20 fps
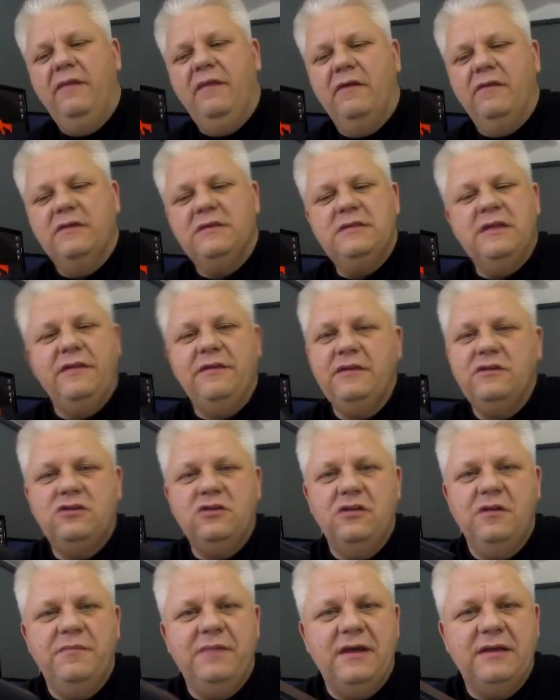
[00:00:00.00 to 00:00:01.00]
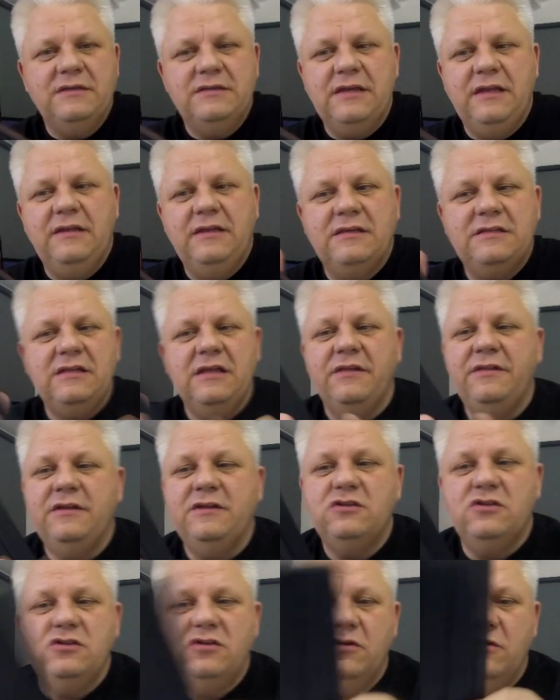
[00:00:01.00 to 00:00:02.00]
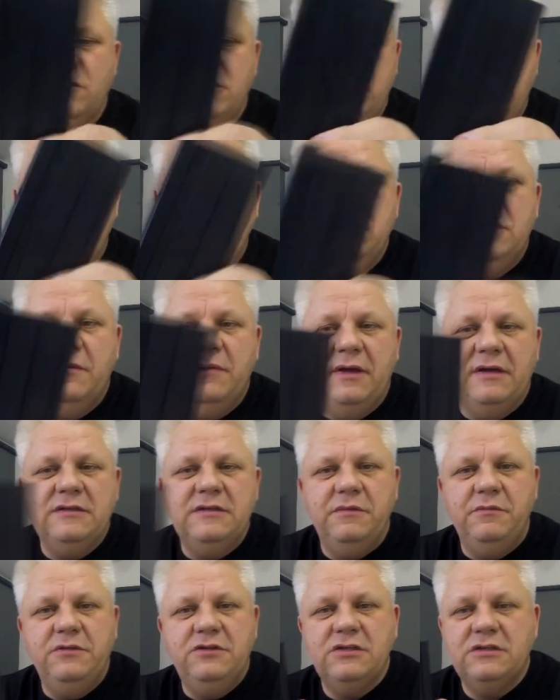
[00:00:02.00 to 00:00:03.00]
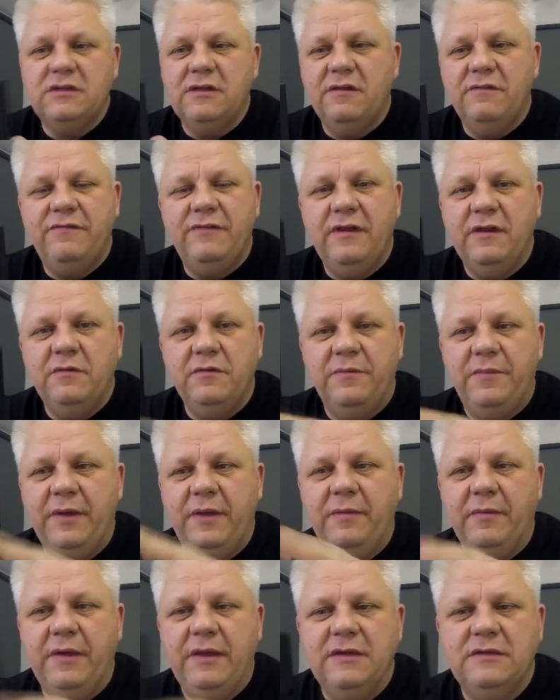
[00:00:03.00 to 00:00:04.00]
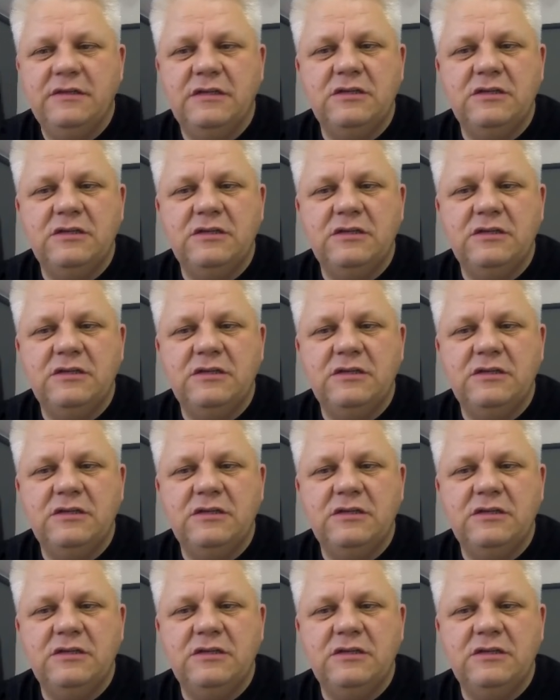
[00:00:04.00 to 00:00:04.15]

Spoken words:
Now there's nothing to the magazine, there's nothing to do at all to the magazine, we're just gonna fill it with BBs.